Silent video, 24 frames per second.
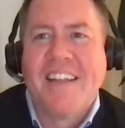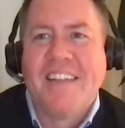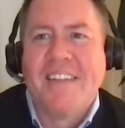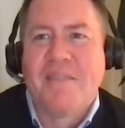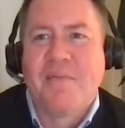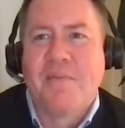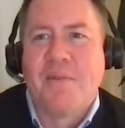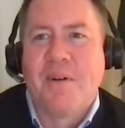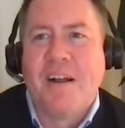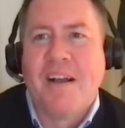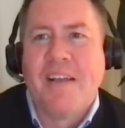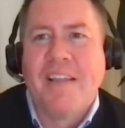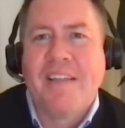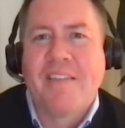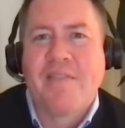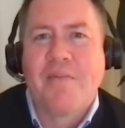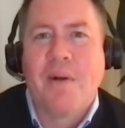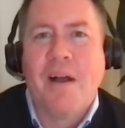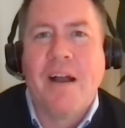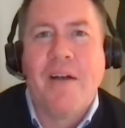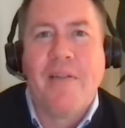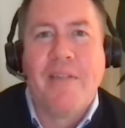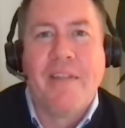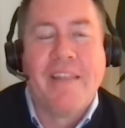is wild that's
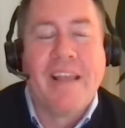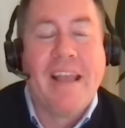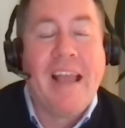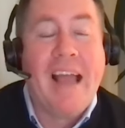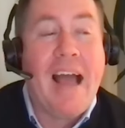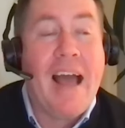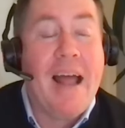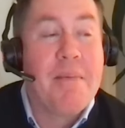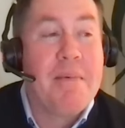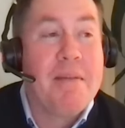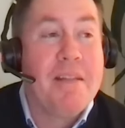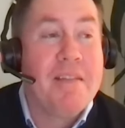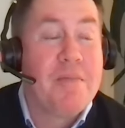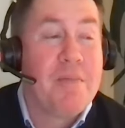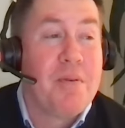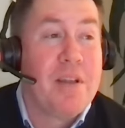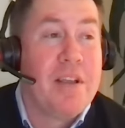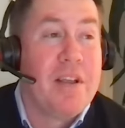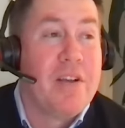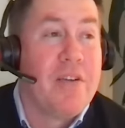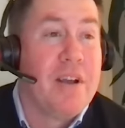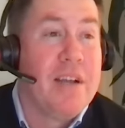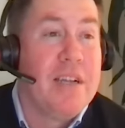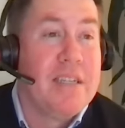wild that they had i mean it's pretty
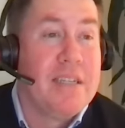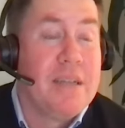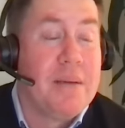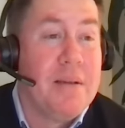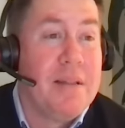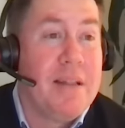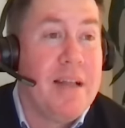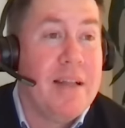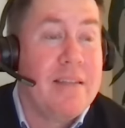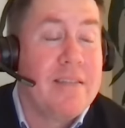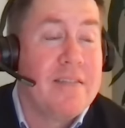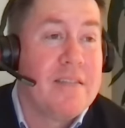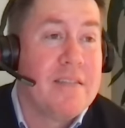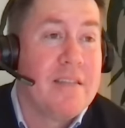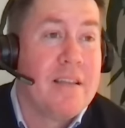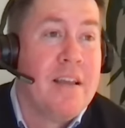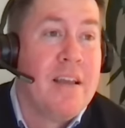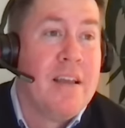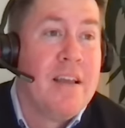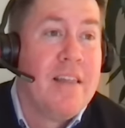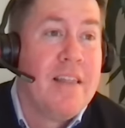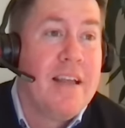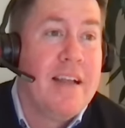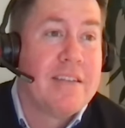crazy i mean that's
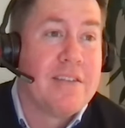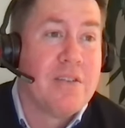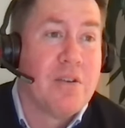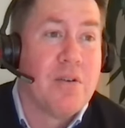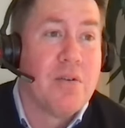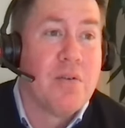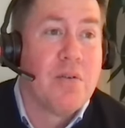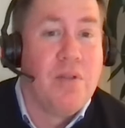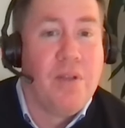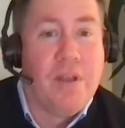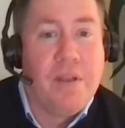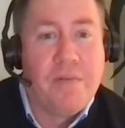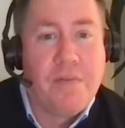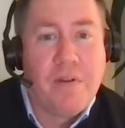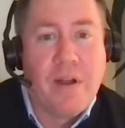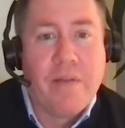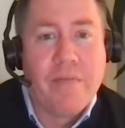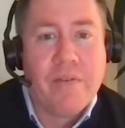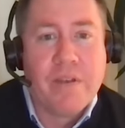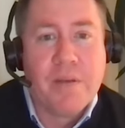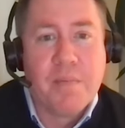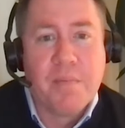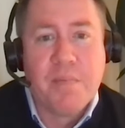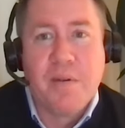that's early for
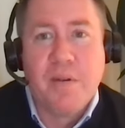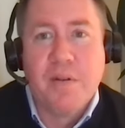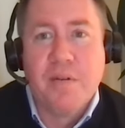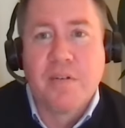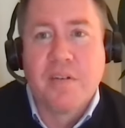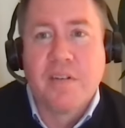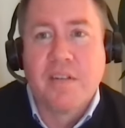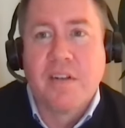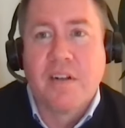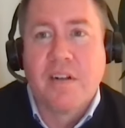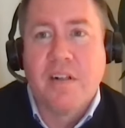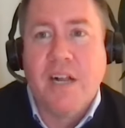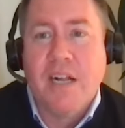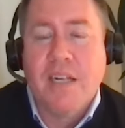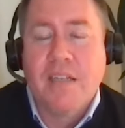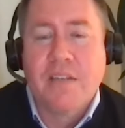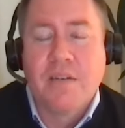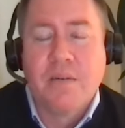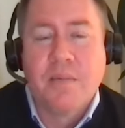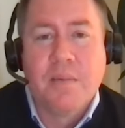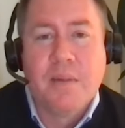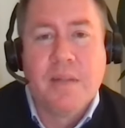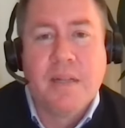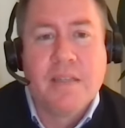having computers in the
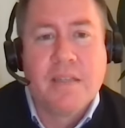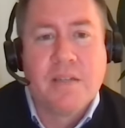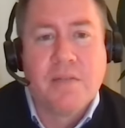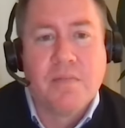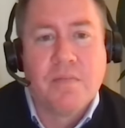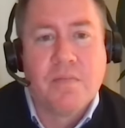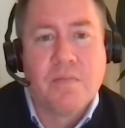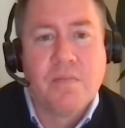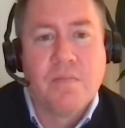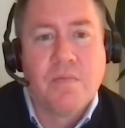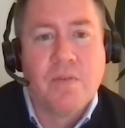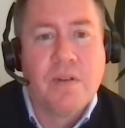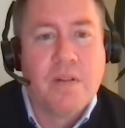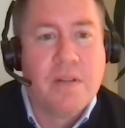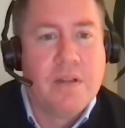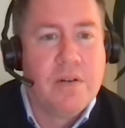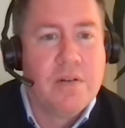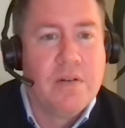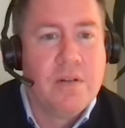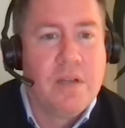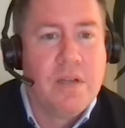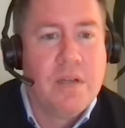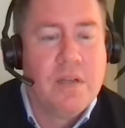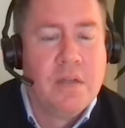classroom i mean that's really
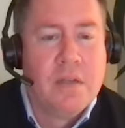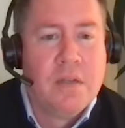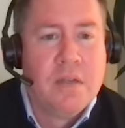early